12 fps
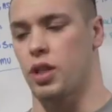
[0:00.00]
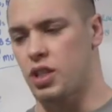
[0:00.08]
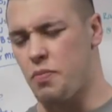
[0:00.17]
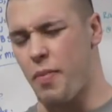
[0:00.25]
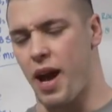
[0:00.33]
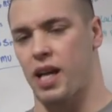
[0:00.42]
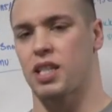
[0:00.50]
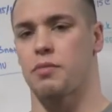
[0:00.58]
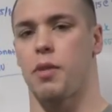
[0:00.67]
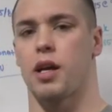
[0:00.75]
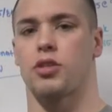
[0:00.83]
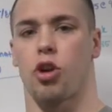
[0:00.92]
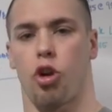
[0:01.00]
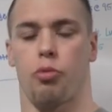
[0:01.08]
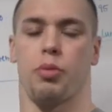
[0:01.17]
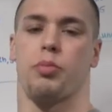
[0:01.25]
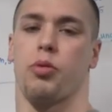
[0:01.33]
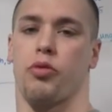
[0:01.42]
Let's maximize our
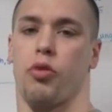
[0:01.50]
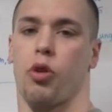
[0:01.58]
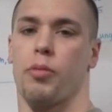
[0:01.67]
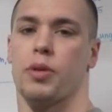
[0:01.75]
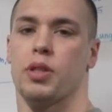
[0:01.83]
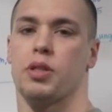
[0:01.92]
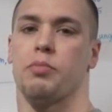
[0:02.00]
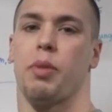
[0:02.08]
open performance